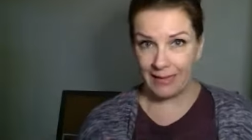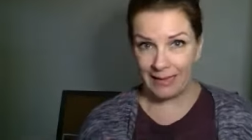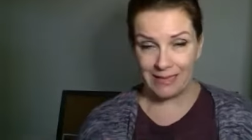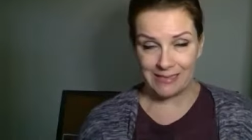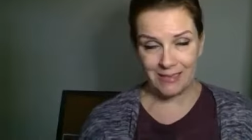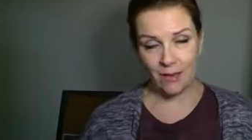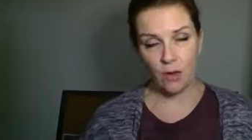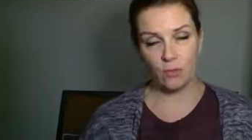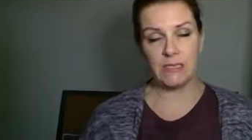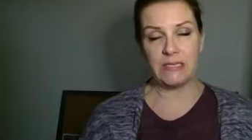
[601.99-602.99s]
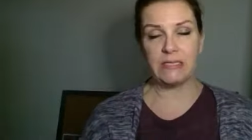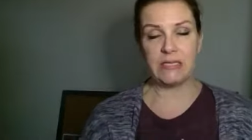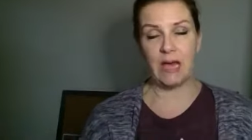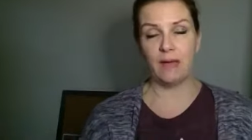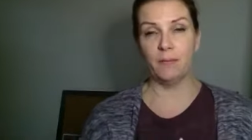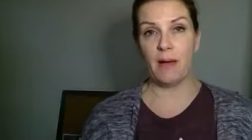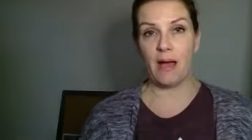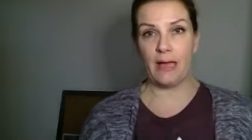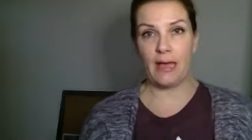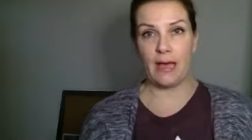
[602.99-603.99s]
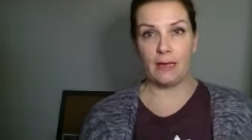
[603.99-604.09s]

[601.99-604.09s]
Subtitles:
in it that goes inside my